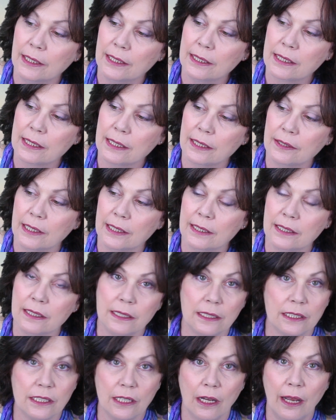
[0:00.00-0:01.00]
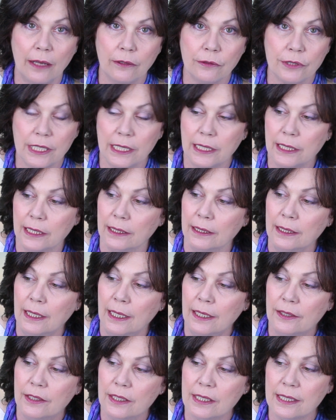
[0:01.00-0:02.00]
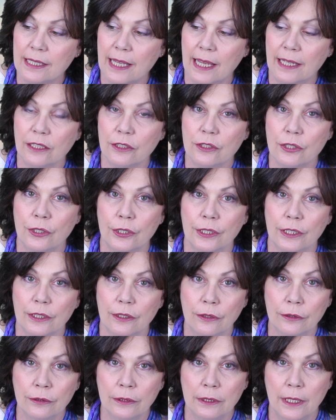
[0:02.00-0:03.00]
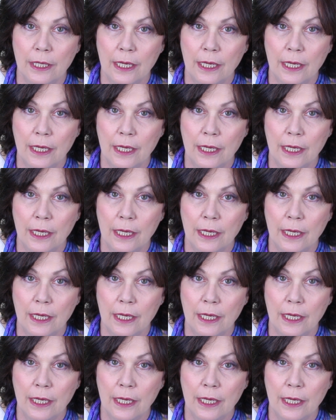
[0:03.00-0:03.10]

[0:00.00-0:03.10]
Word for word: There's the dials here. This is how you turn it on.